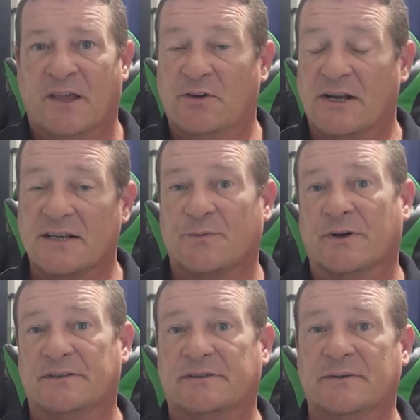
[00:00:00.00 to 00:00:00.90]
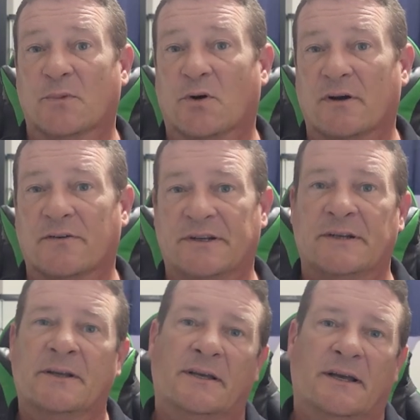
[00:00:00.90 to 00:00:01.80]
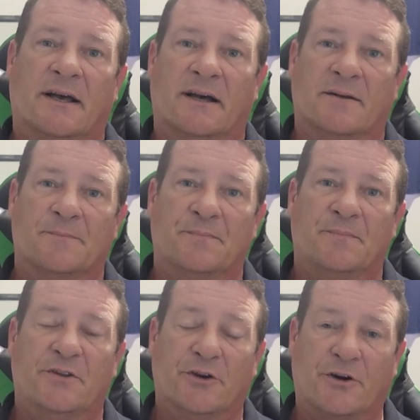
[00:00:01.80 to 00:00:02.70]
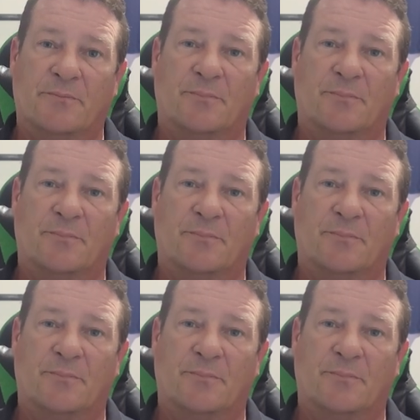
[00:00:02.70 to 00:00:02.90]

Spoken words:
If you guys want to see more of it, Nerd